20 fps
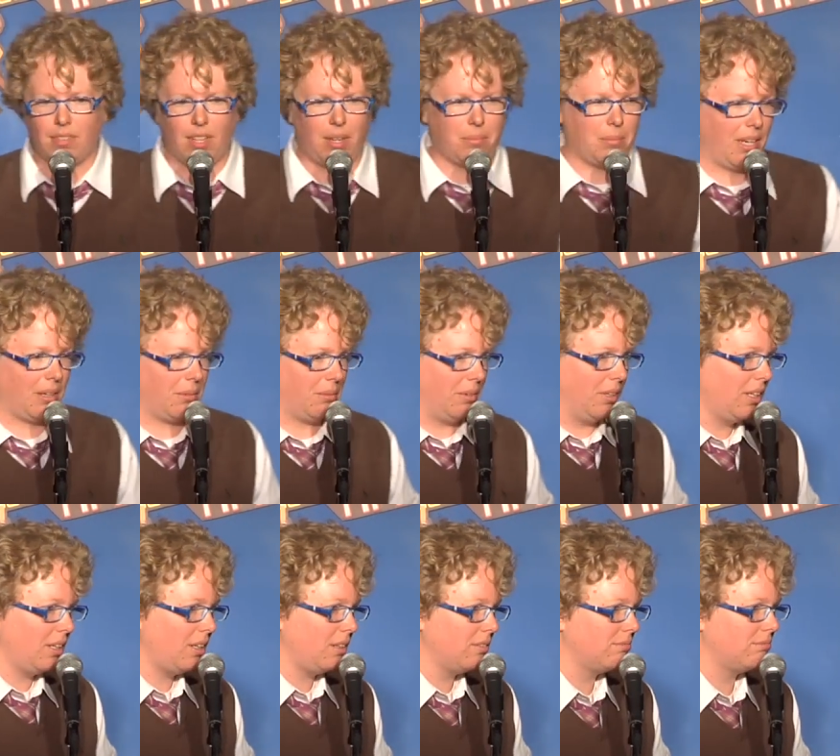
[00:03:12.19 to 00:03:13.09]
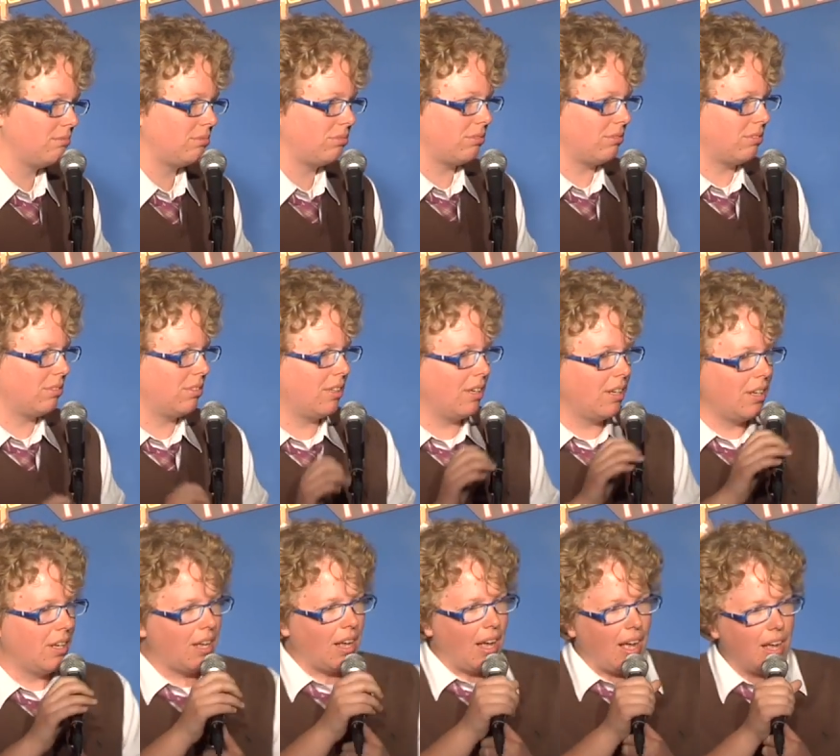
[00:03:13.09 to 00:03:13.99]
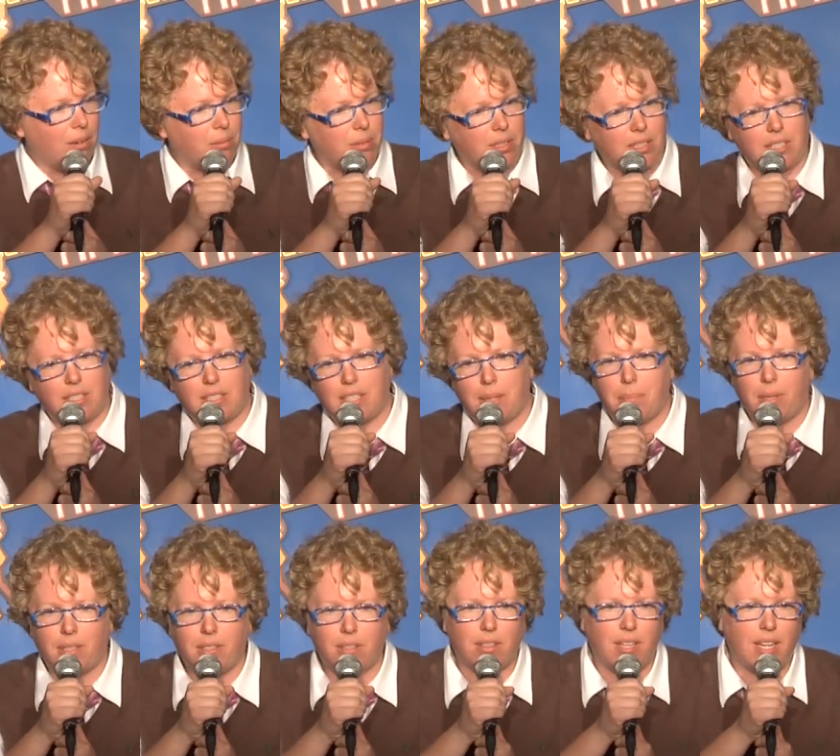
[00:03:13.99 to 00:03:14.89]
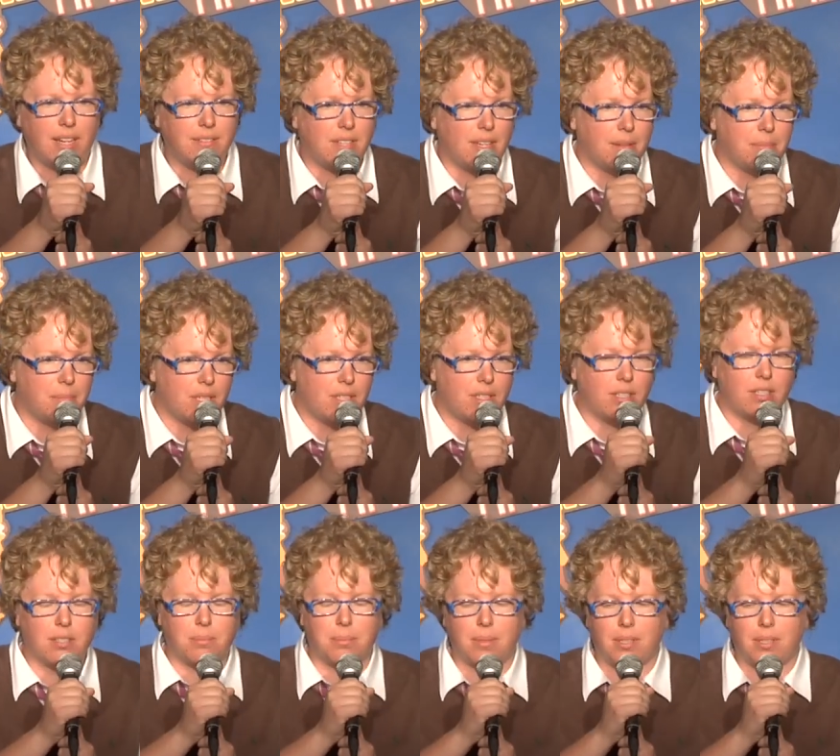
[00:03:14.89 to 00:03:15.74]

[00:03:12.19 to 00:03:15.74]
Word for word: I'm like, really? I don't want to step on your life's ambitions,